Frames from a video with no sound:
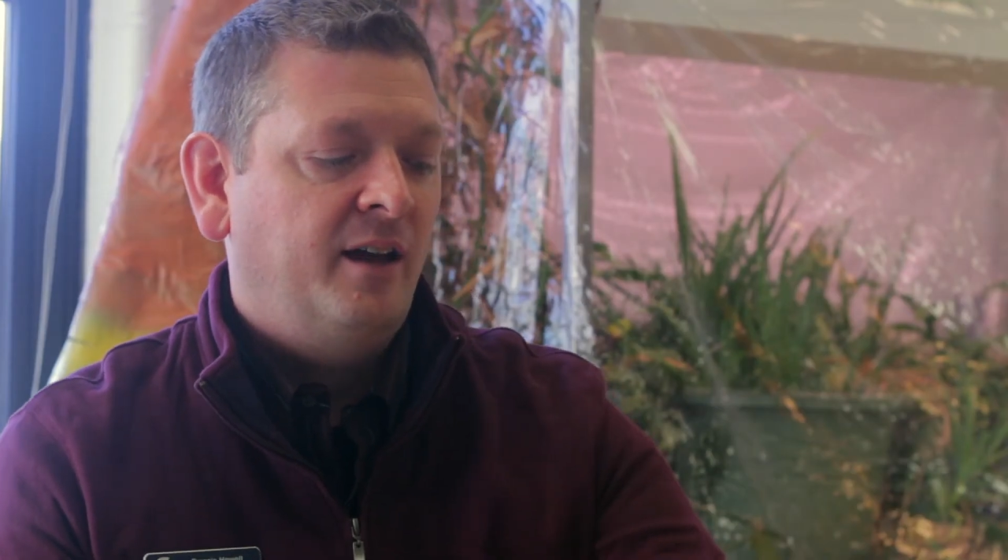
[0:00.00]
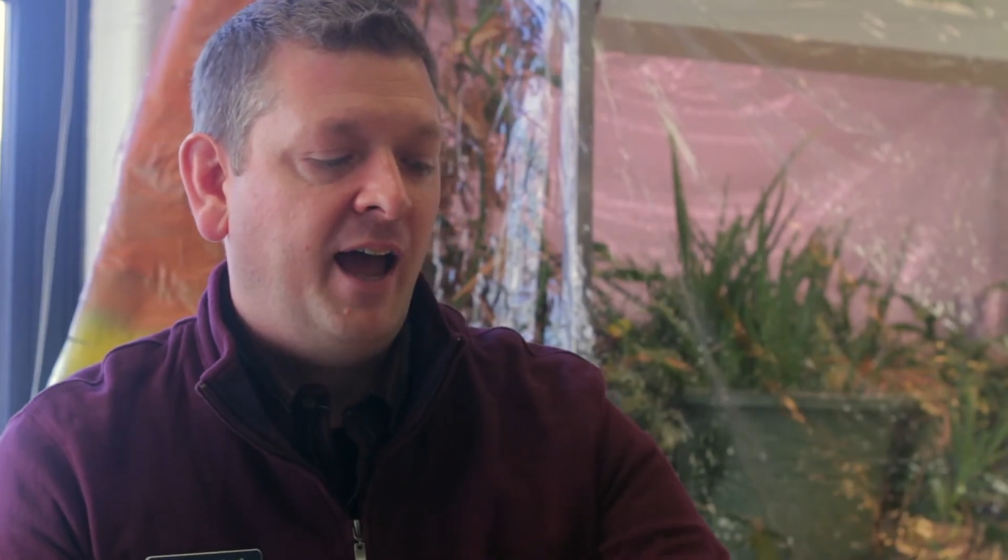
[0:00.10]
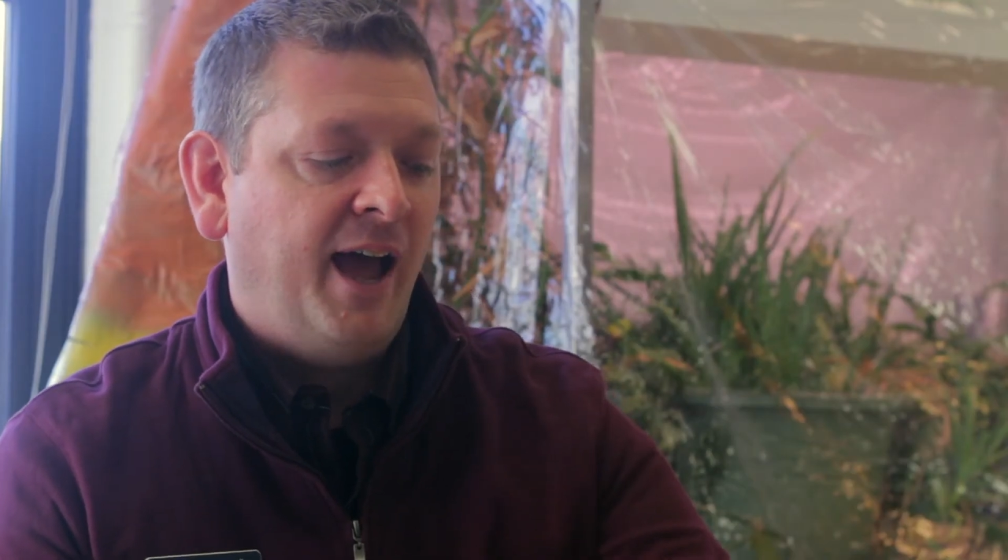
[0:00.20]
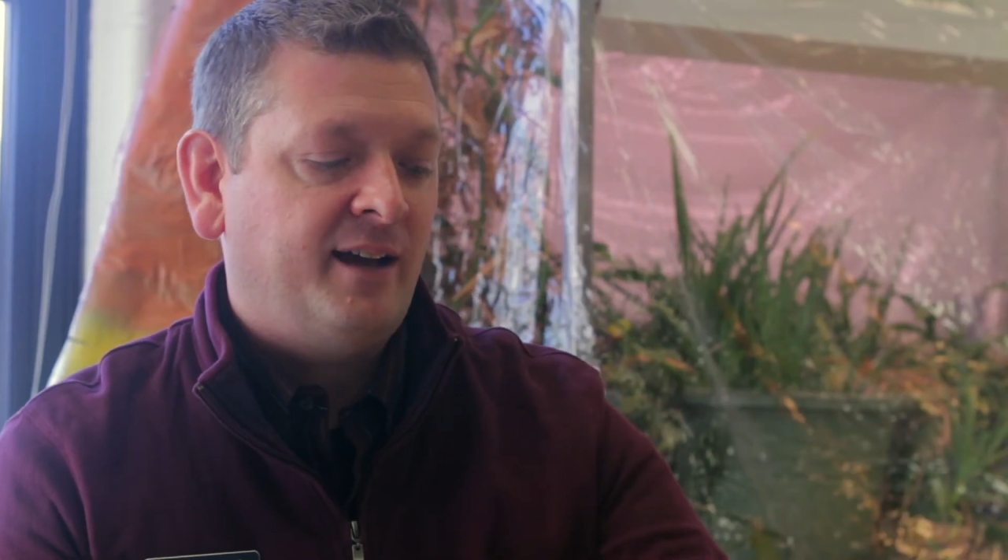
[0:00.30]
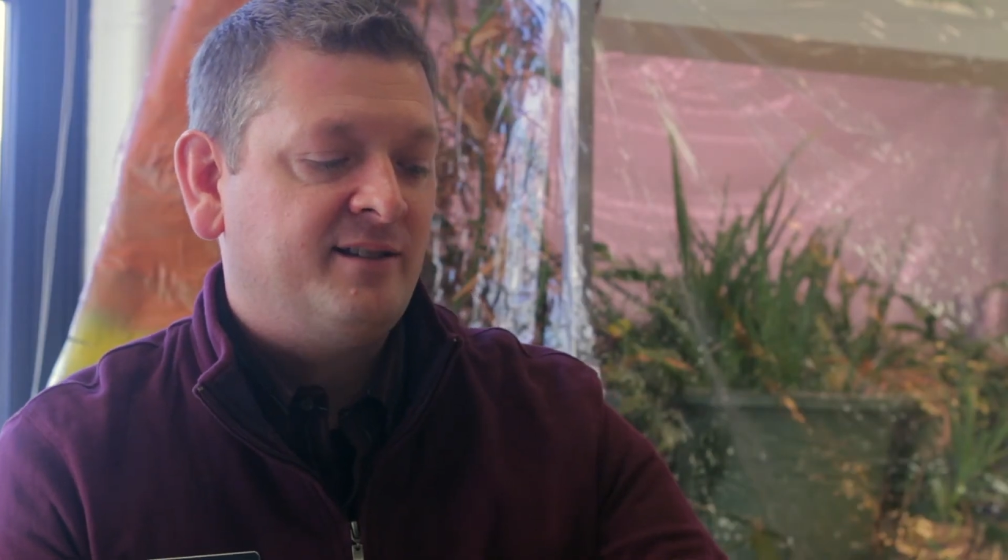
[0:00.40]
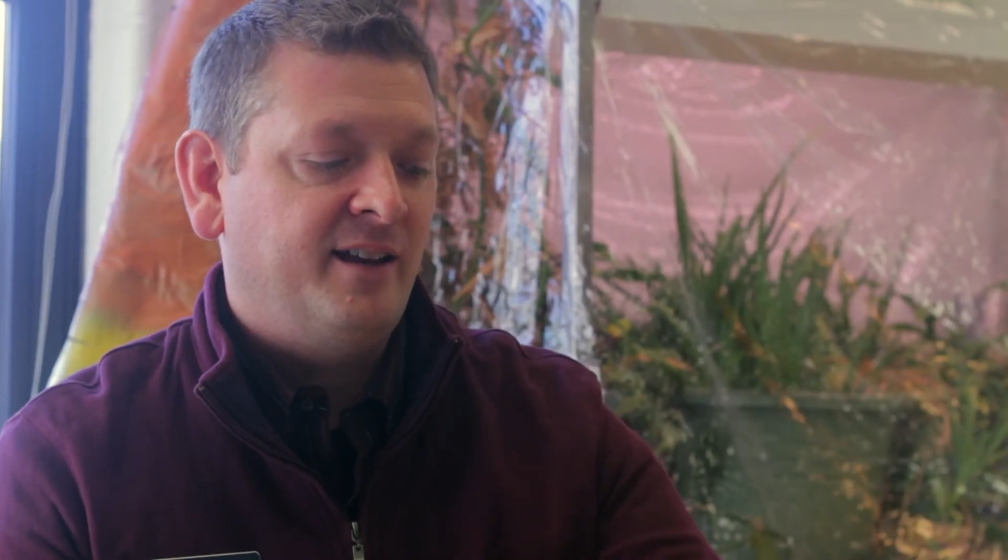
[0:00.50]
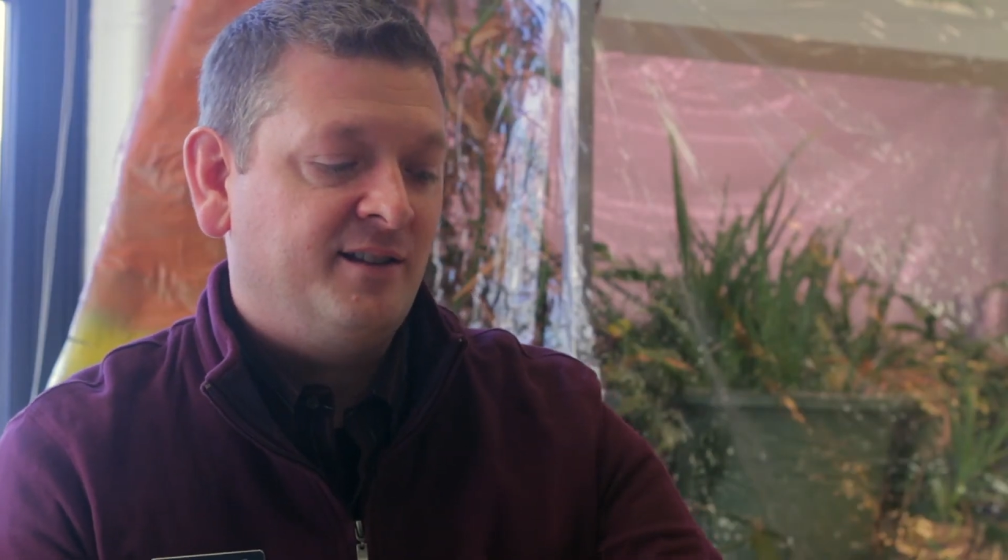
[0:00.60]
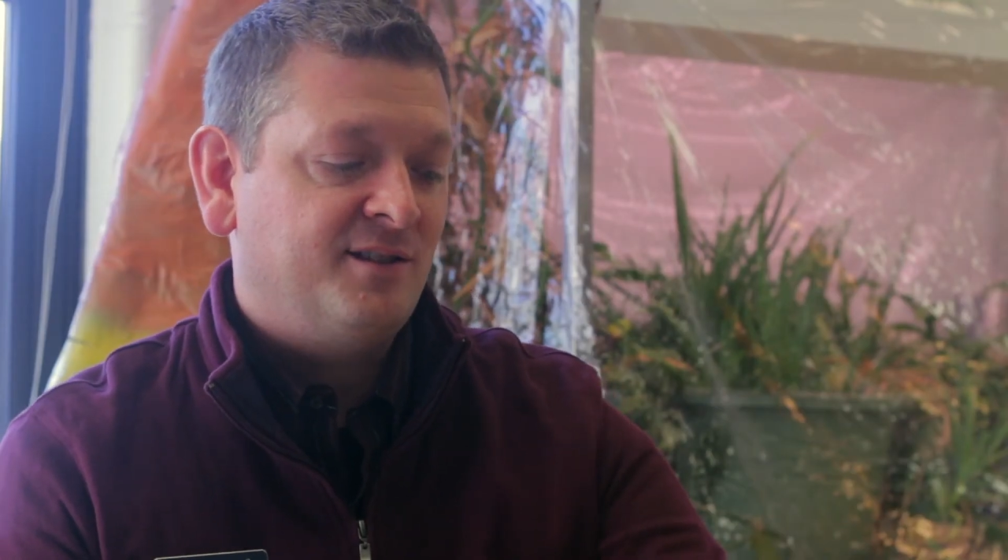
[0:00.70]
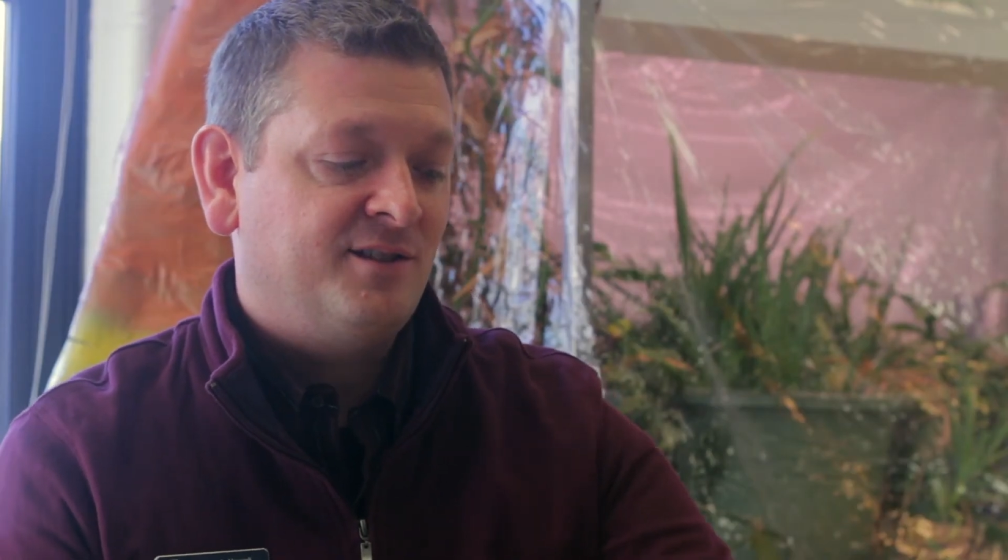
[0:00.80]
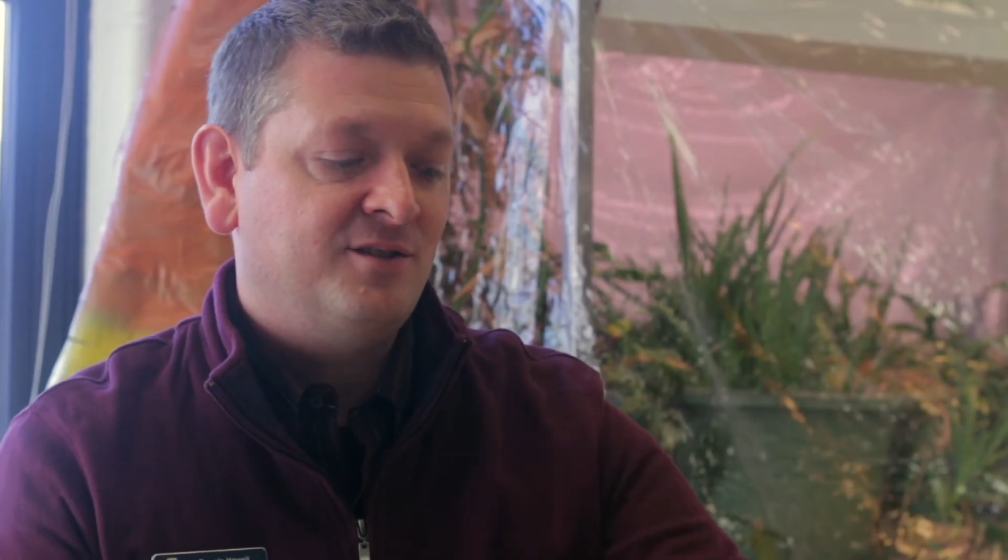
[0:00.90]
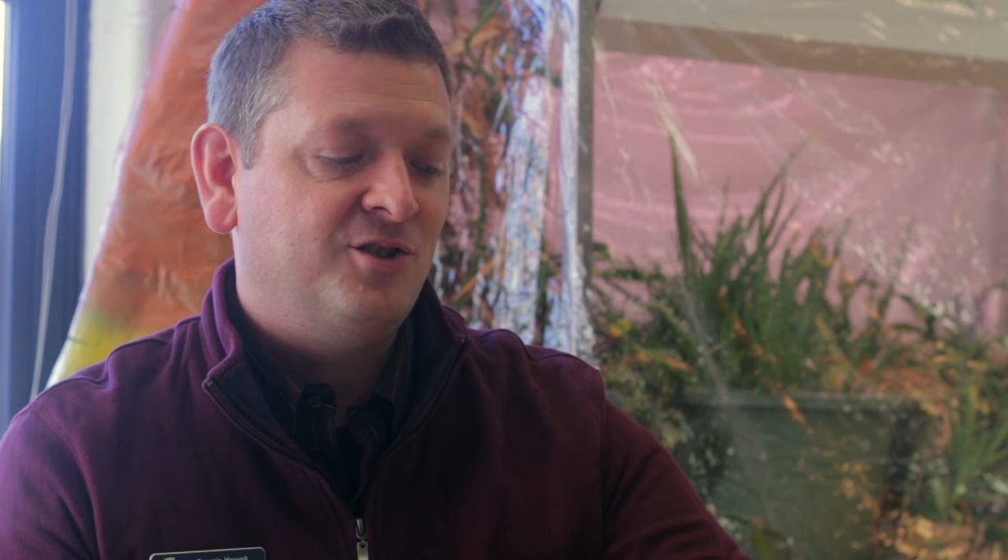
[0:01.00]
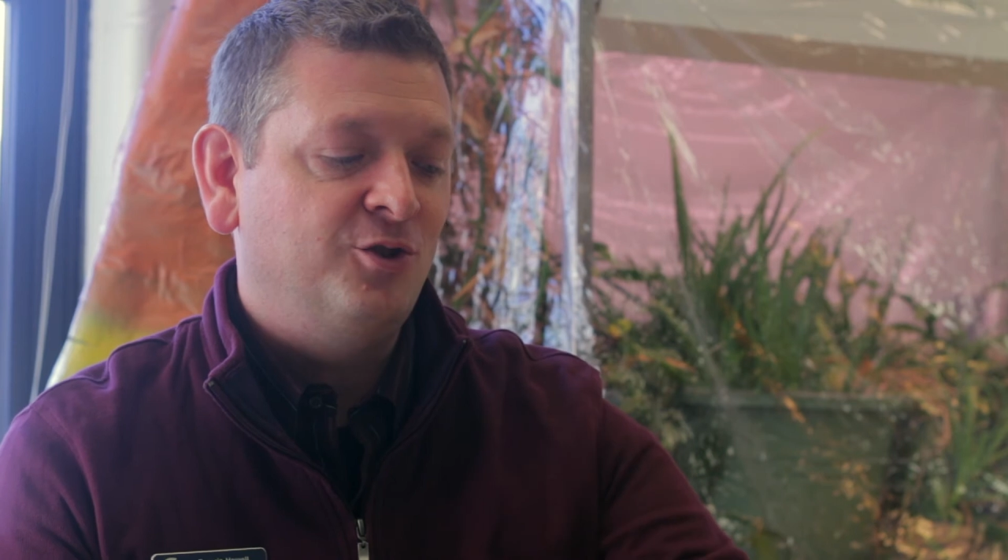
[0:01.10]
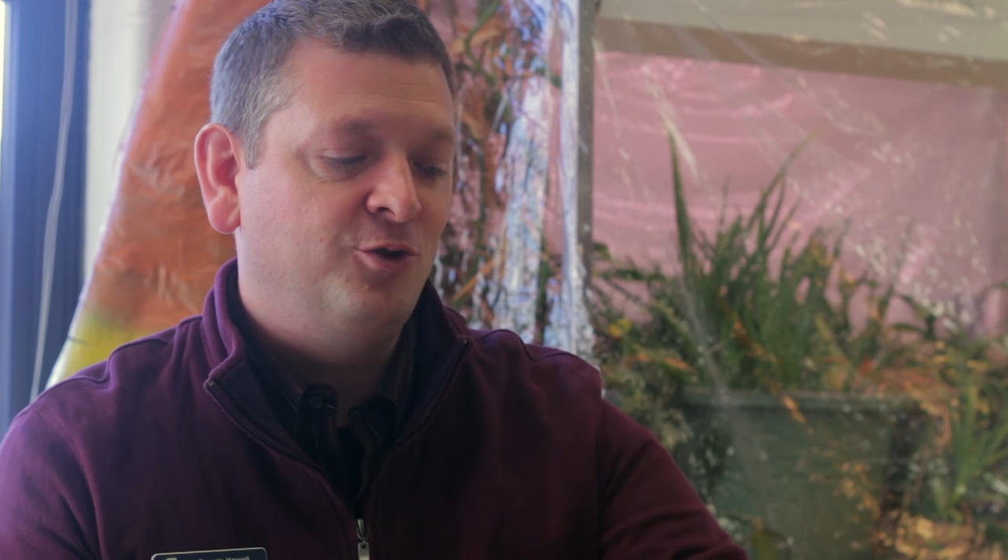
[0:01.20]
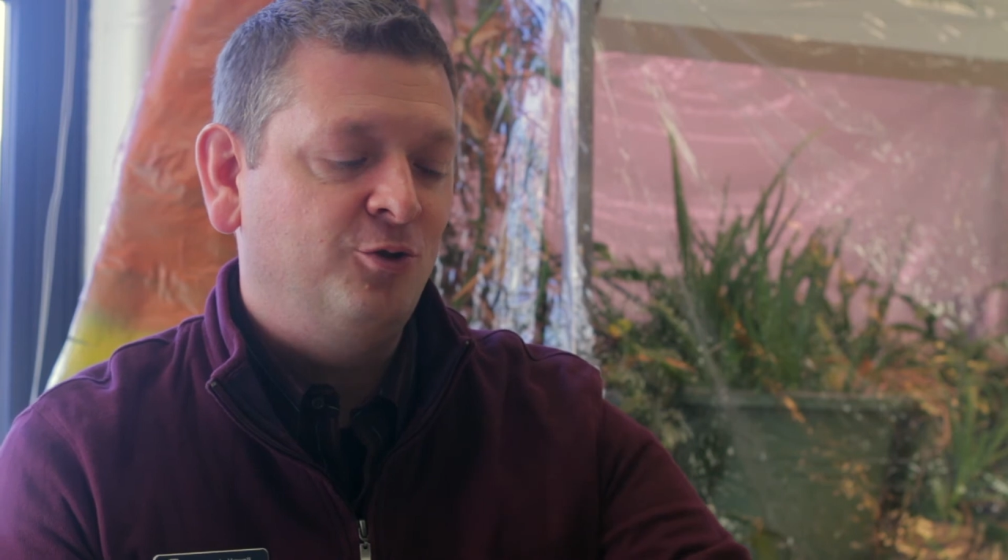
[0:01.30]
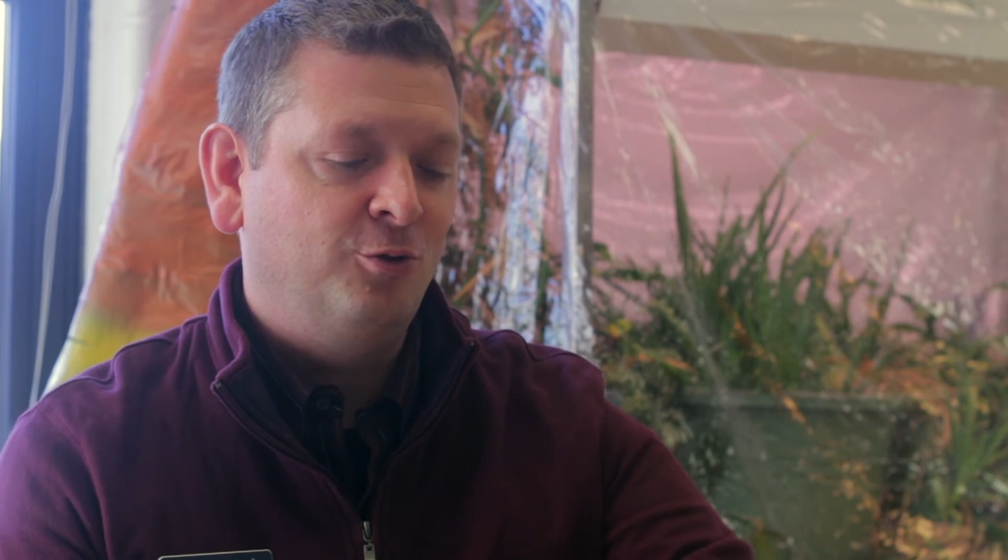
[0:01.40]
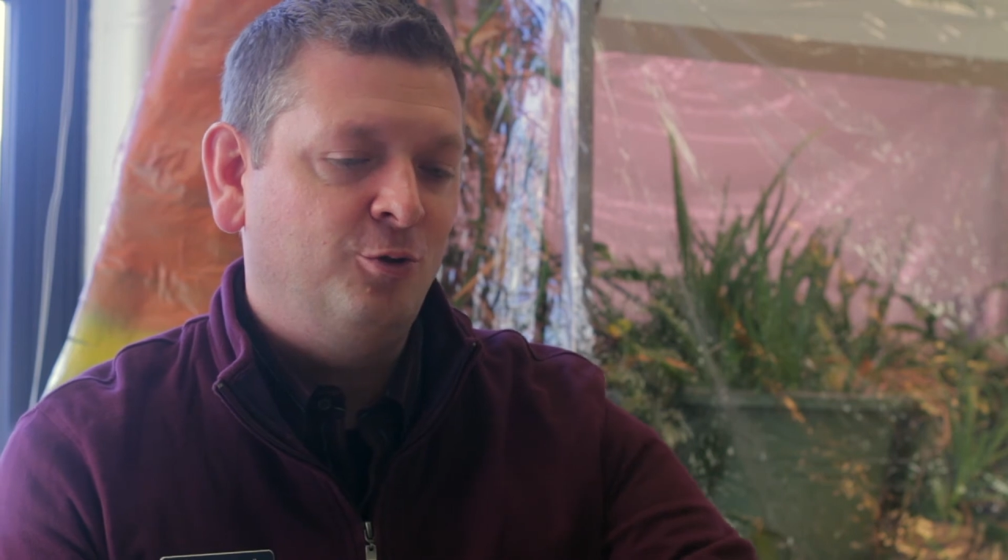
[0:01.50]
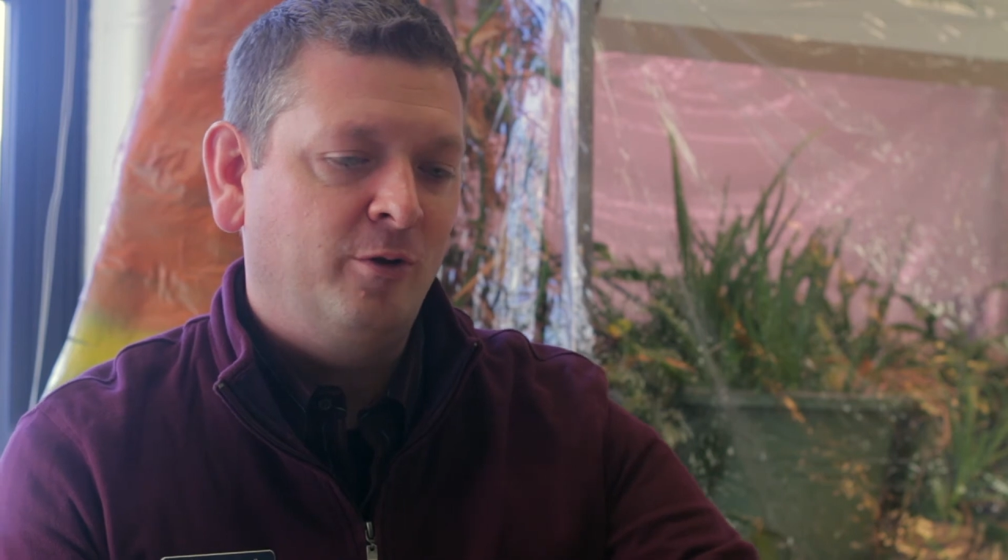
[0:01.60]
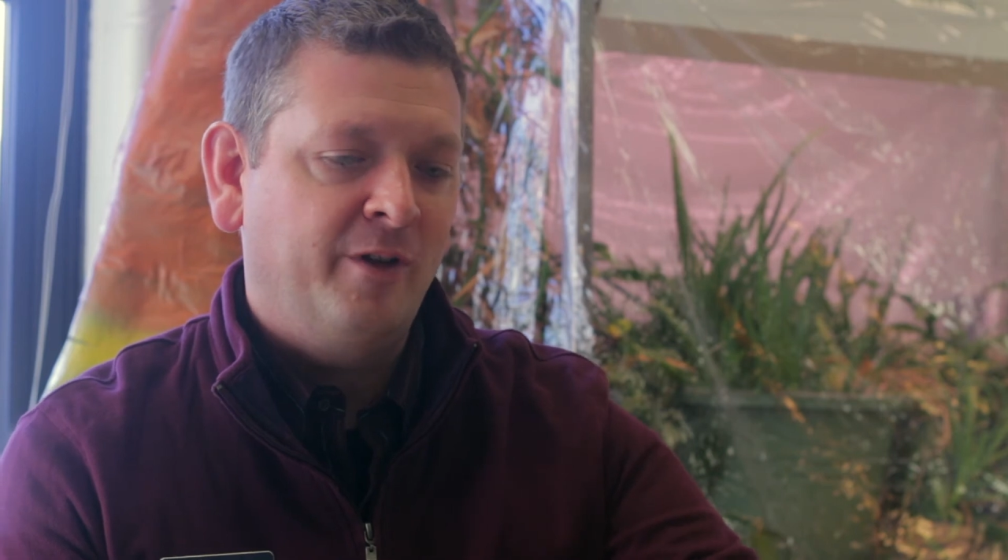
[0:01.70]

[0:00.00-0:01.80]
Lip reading: access to